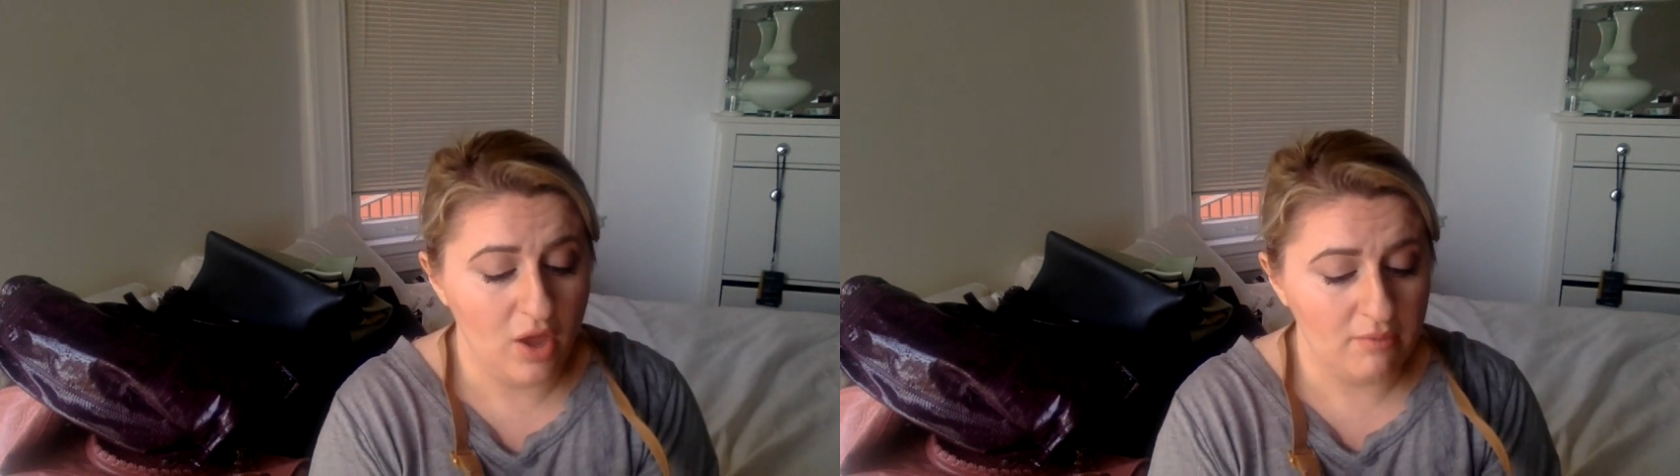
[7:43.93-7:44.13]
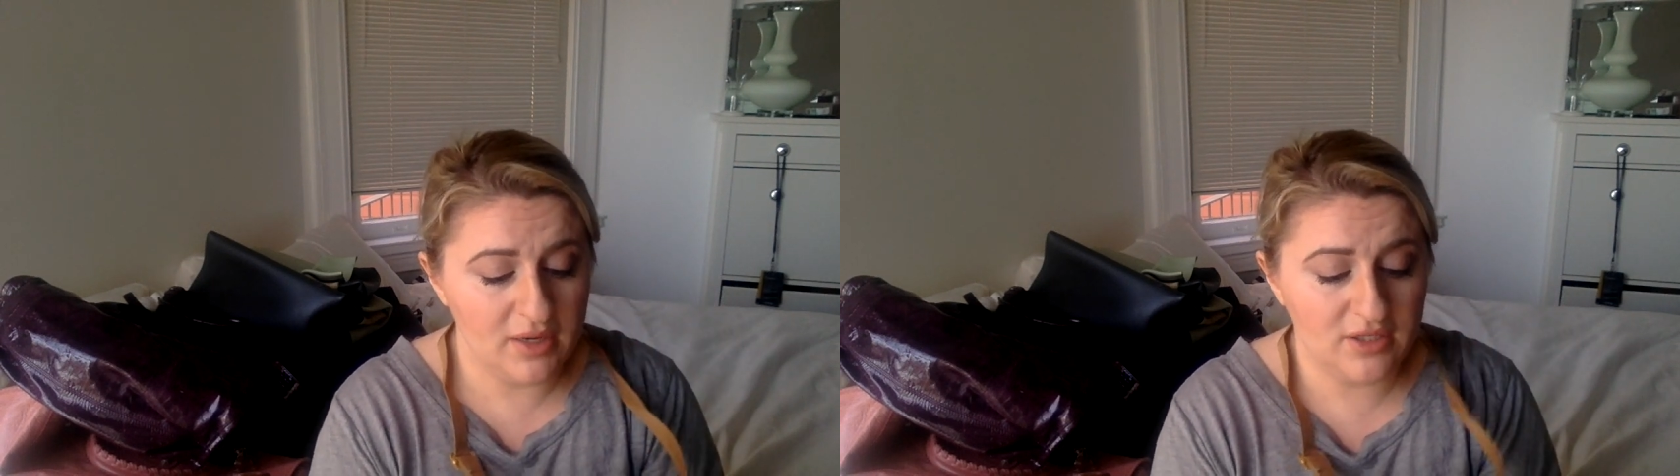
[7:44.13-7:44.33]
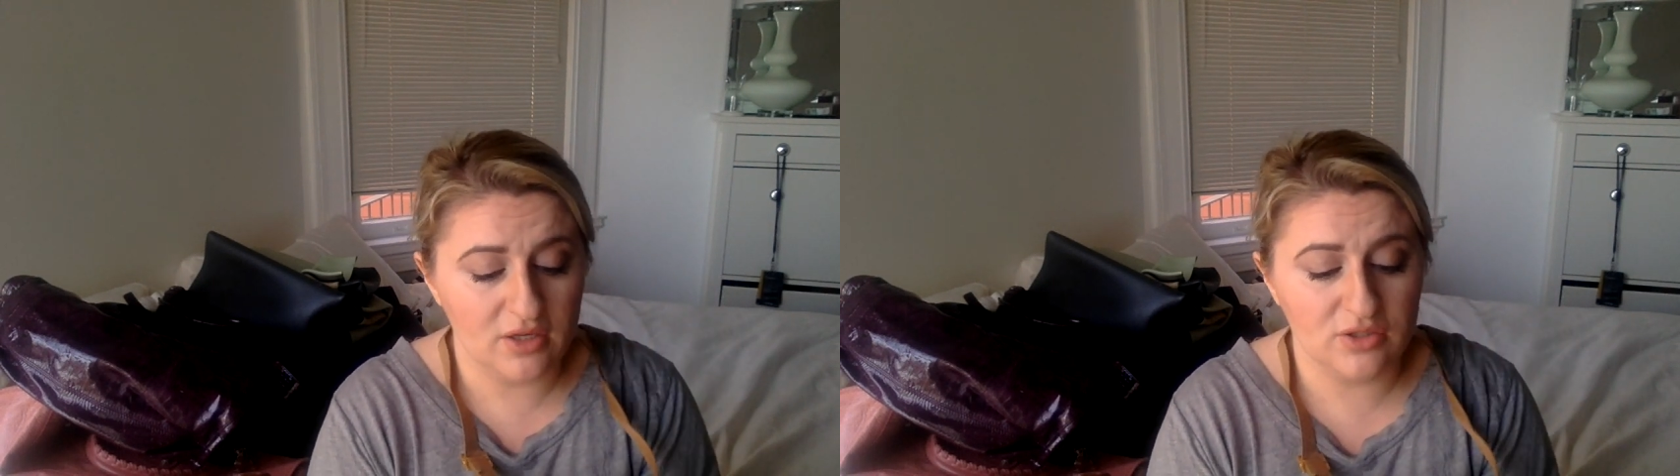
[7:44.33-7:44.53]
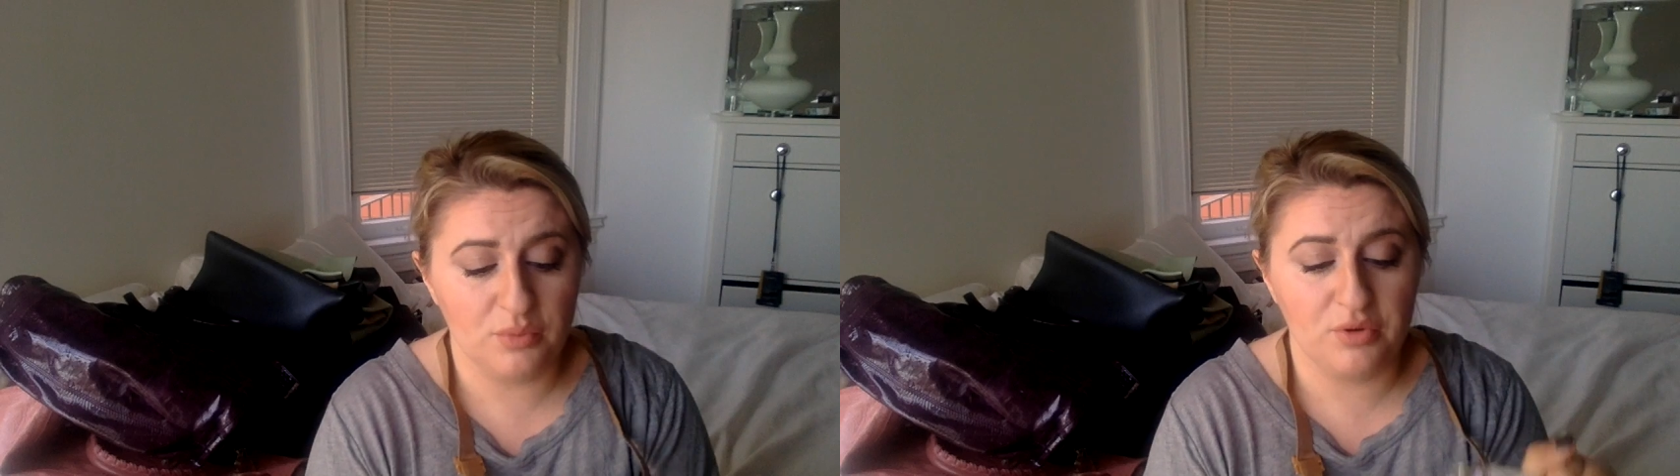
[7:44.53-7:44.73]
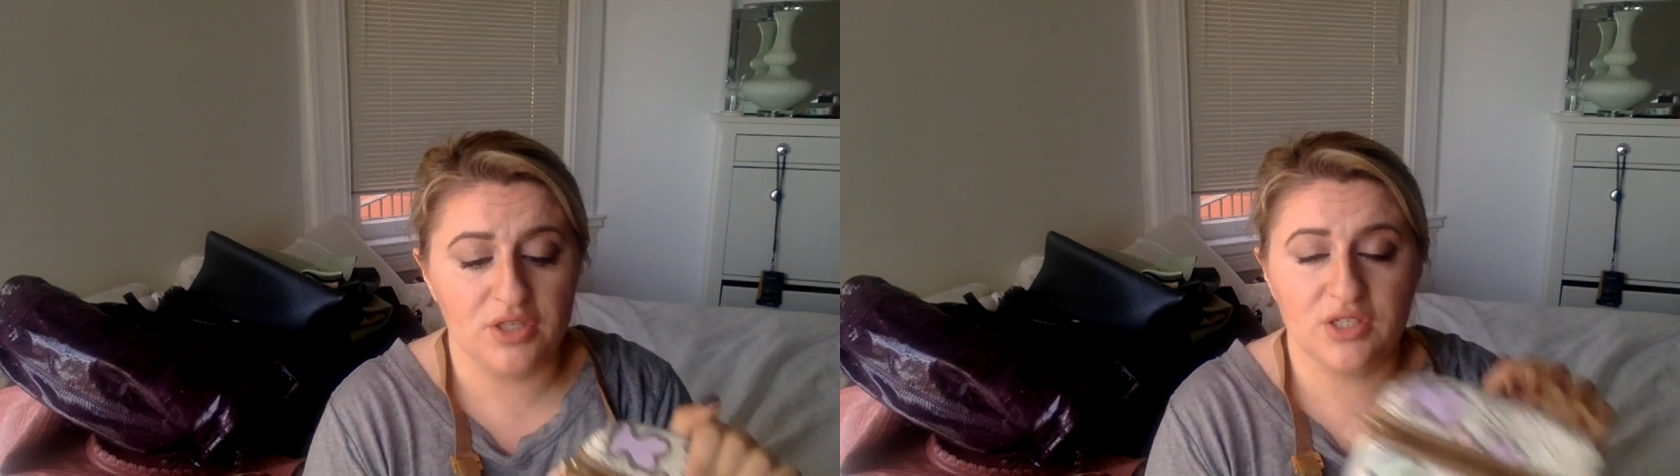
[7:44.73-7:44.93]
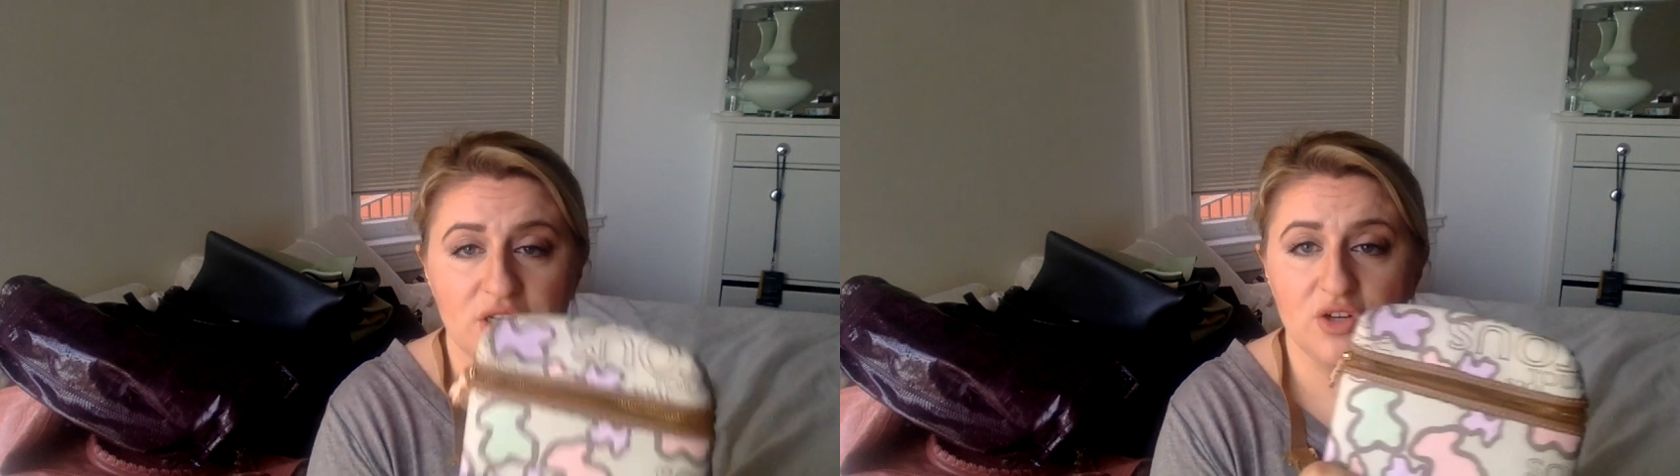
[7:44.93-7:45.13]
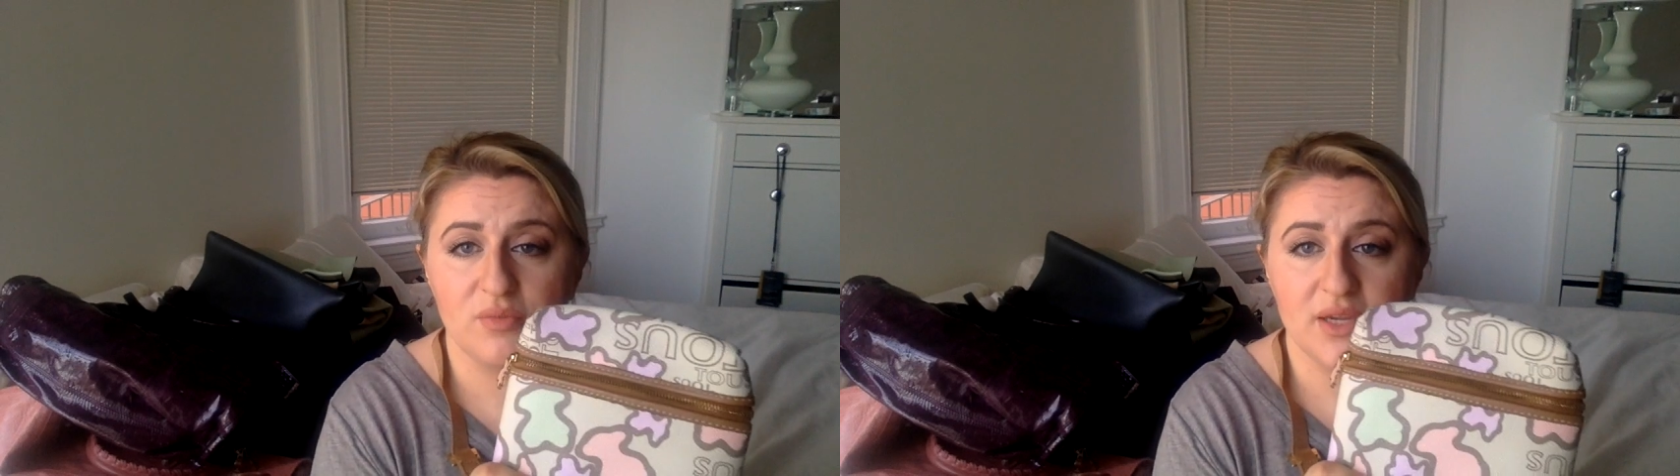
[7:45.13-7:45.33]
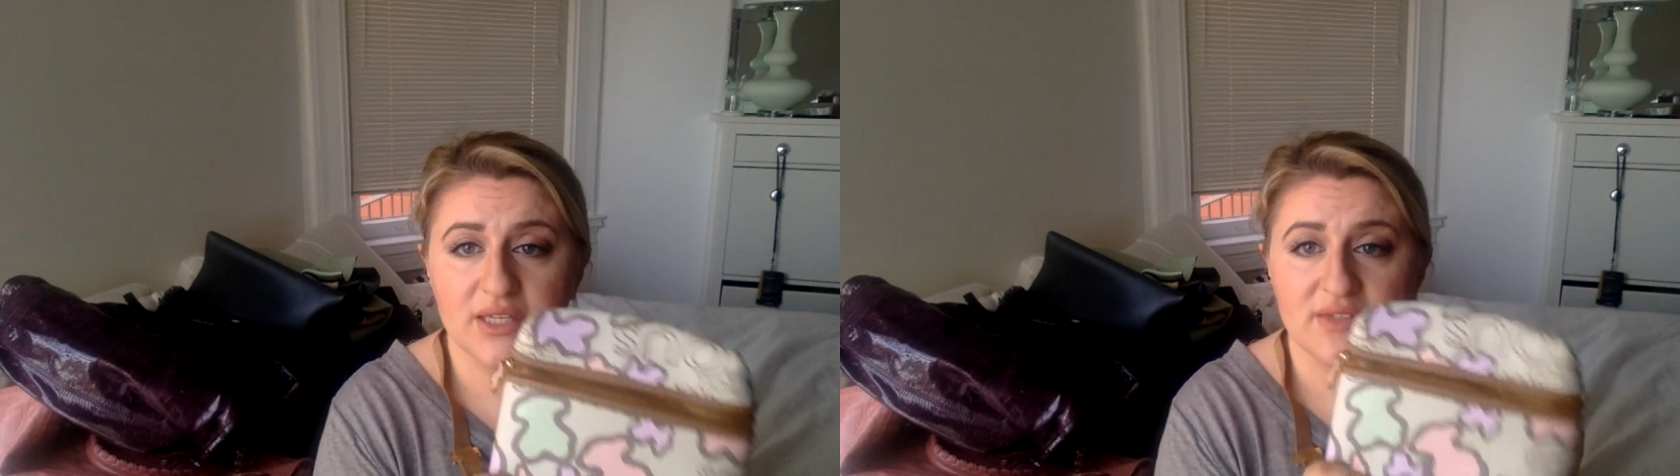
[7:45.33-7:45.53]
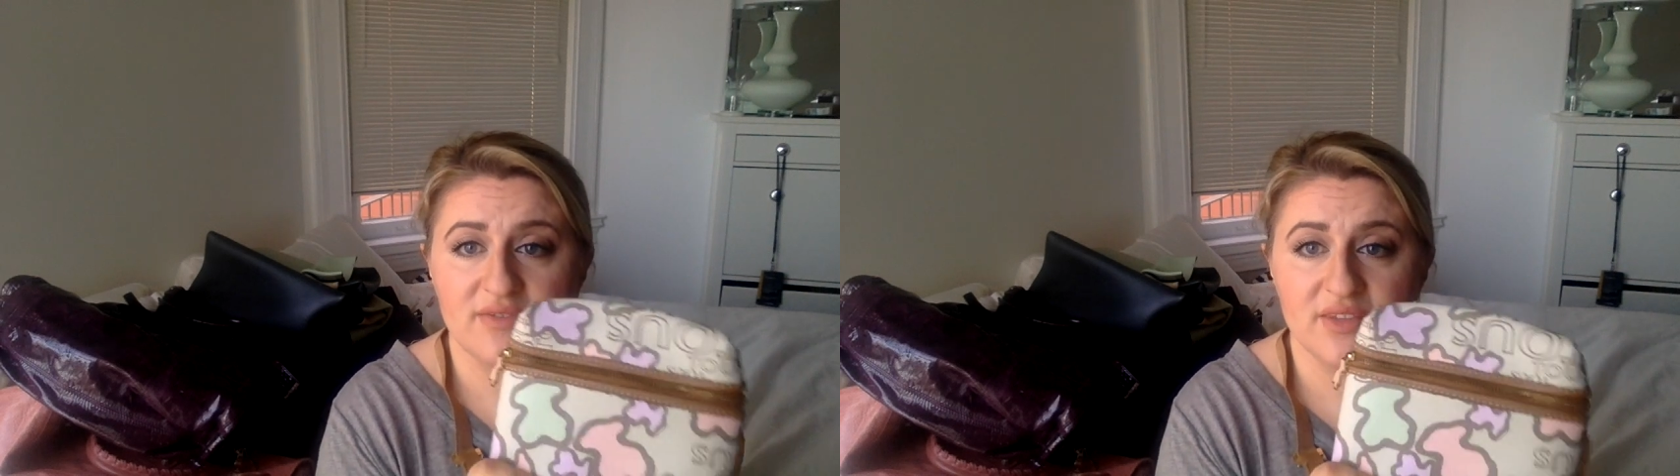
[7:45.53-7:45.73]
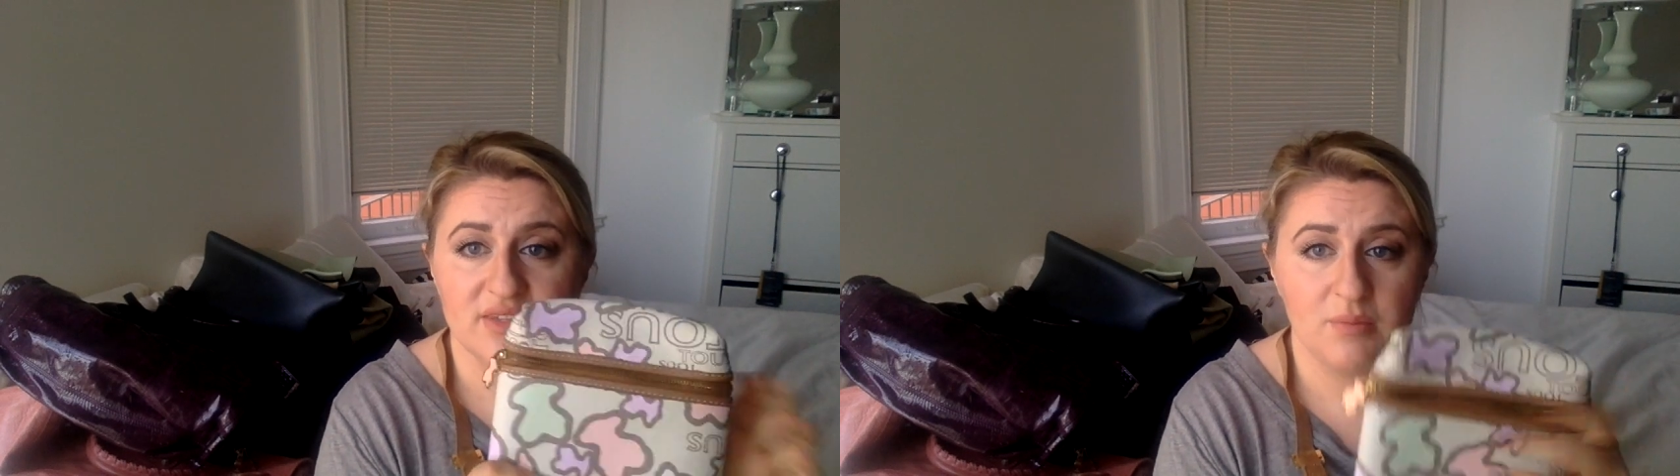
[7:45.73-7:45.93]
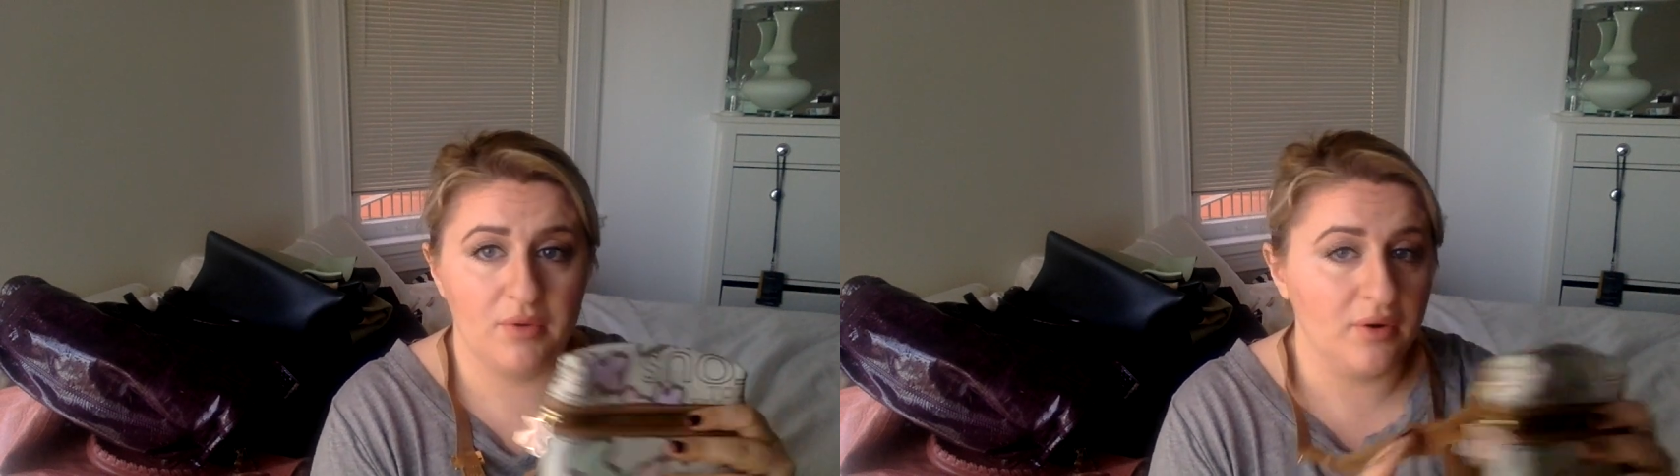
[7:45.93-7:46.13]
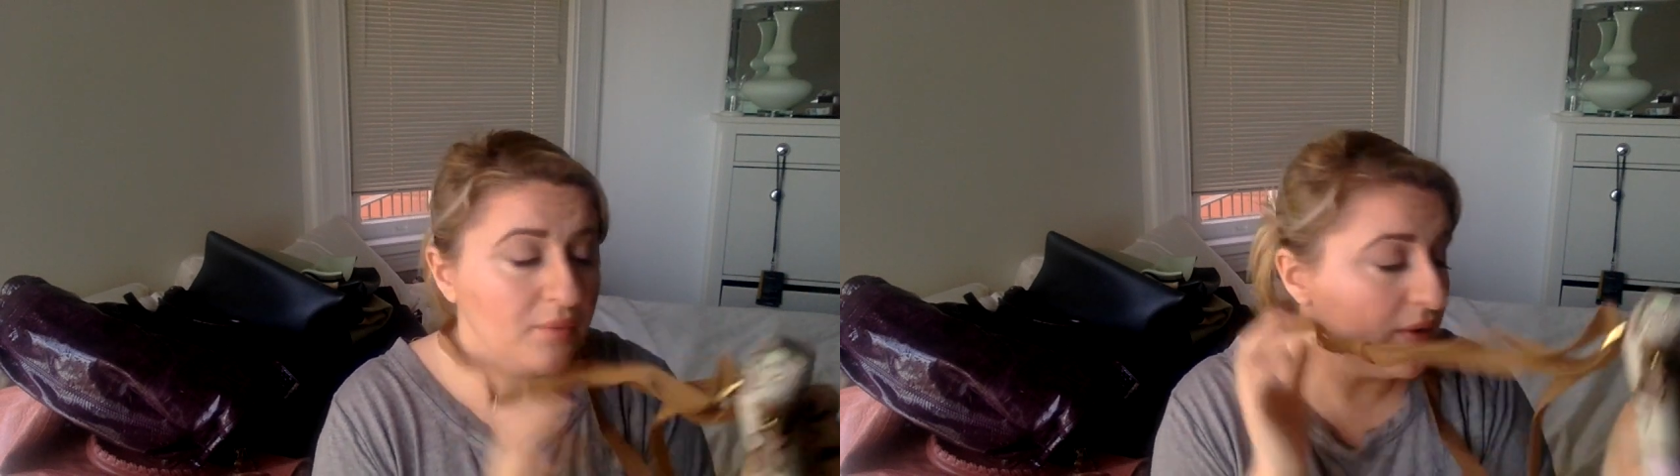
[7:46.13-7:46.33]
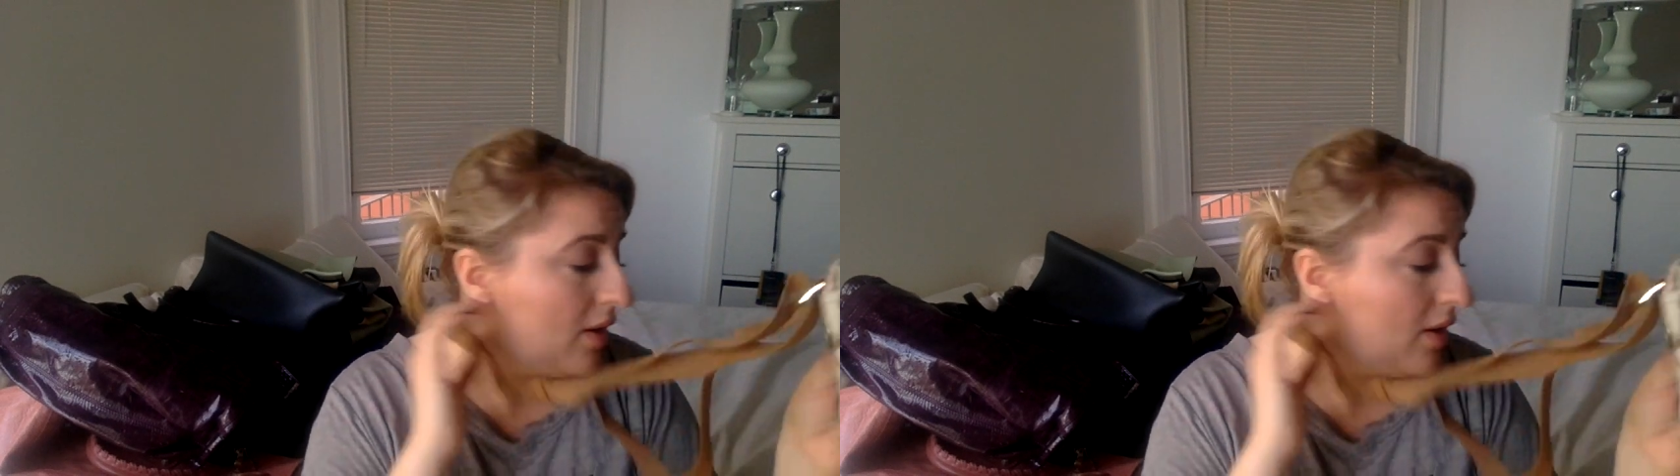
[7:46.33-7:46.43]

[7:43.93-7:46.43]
but it's also pretty secure because of the zipper.